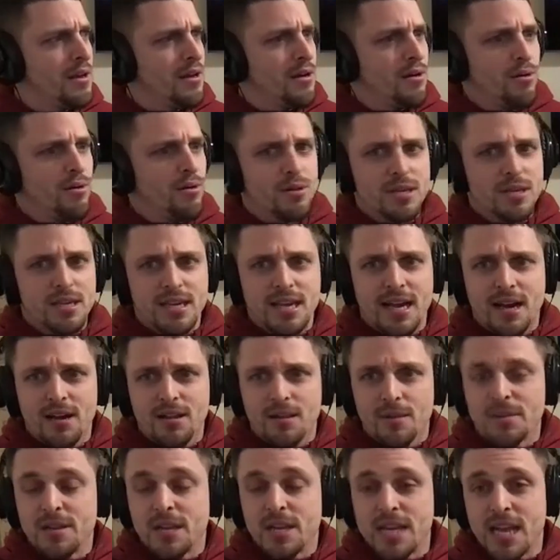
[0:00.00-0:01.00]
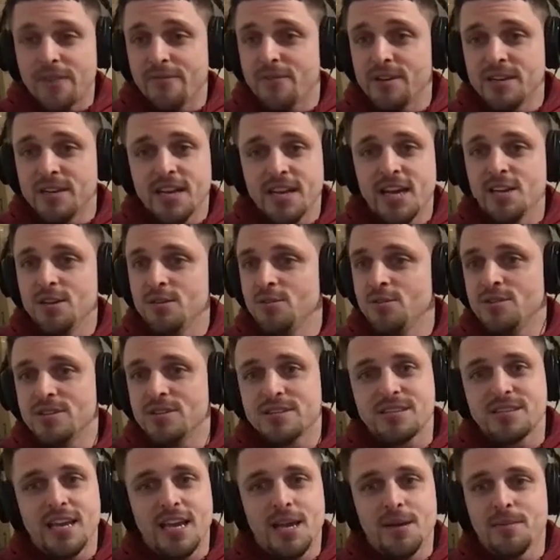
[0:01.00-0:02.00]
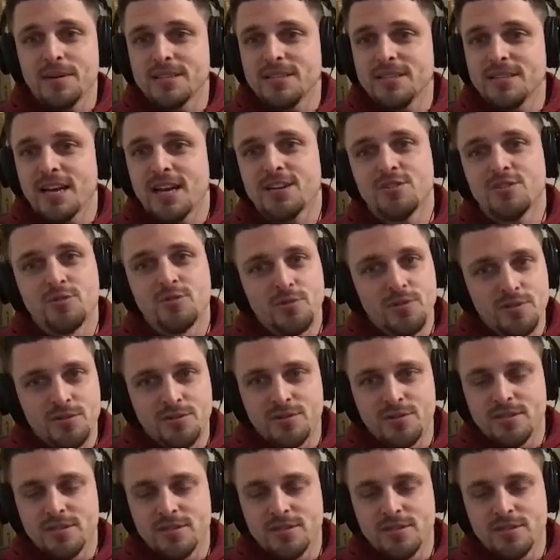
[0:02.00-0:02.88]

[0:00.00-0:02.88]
holy cow. I mean, and every day you do the same exact drills.